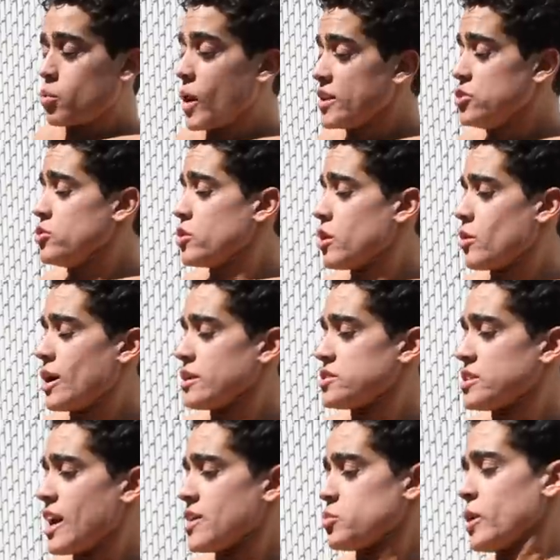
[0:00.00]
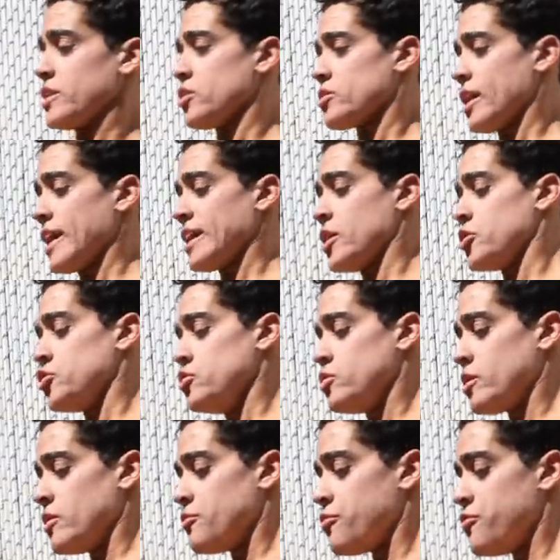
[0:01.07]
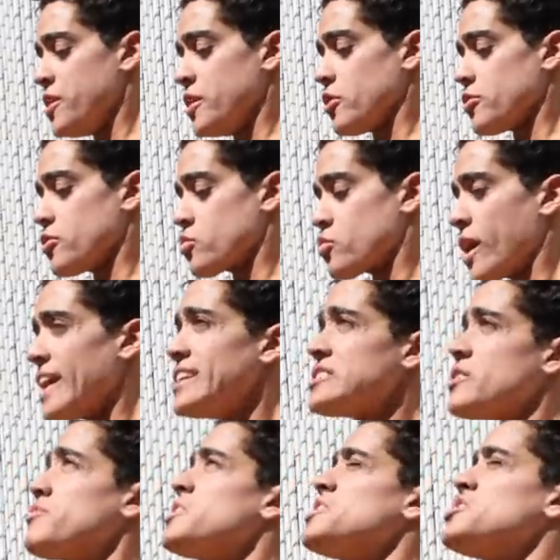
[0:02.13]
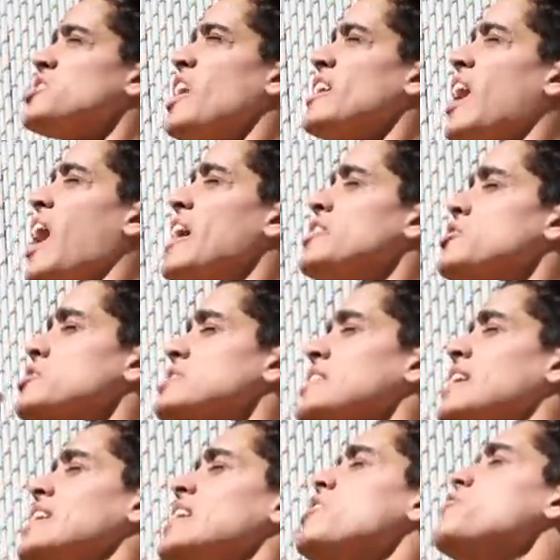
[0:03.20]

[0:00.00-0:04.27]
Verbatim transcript: When you go outside, when you're laying here, you can feel the rays of the sun on your skin.